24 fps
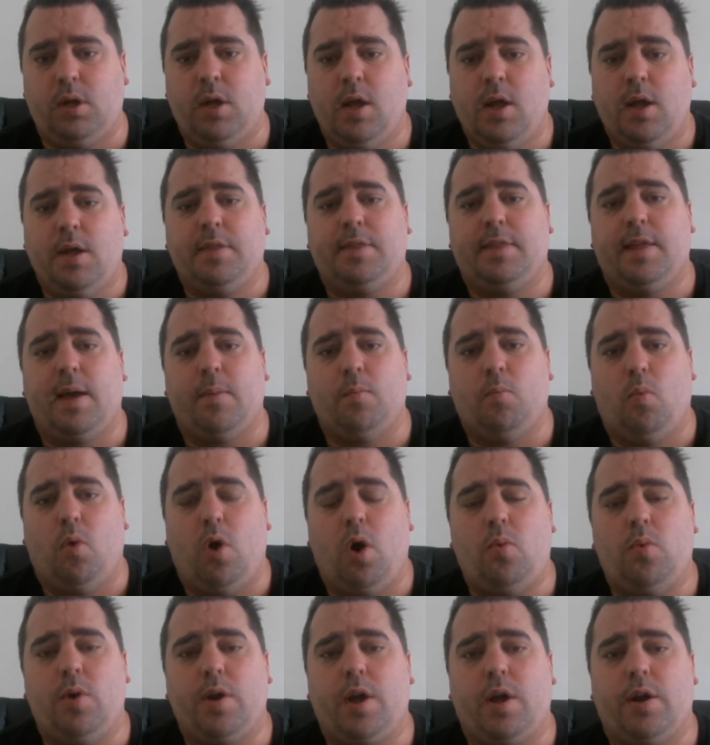Then
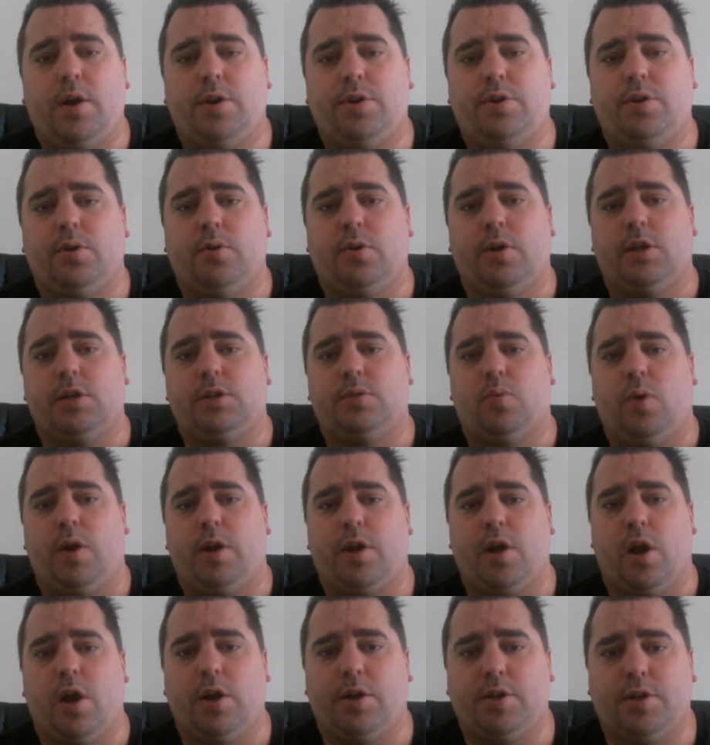what we're going to do is we're
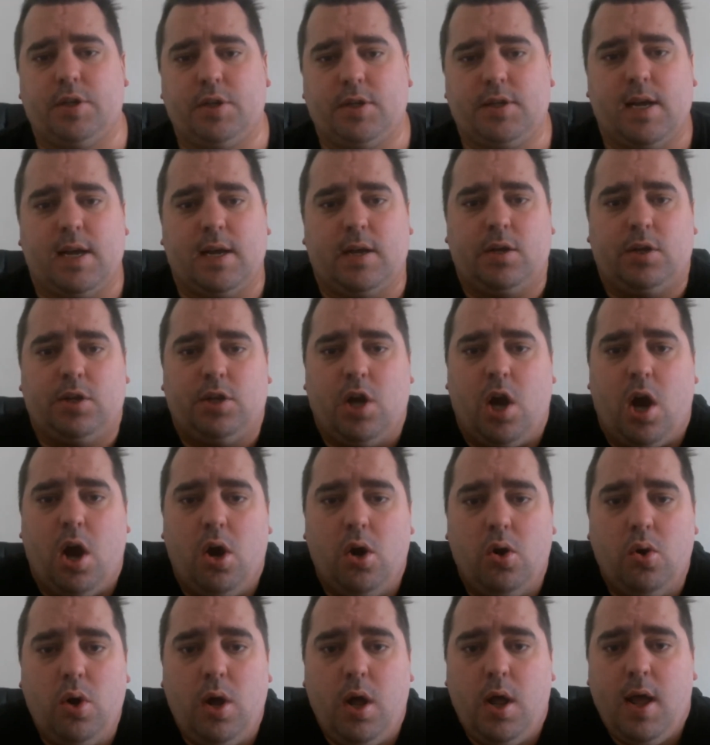going to
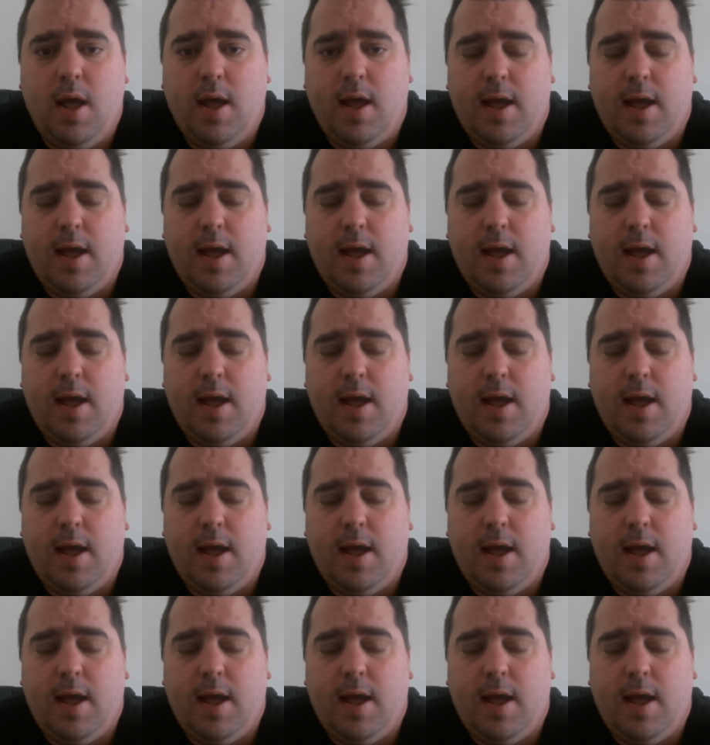go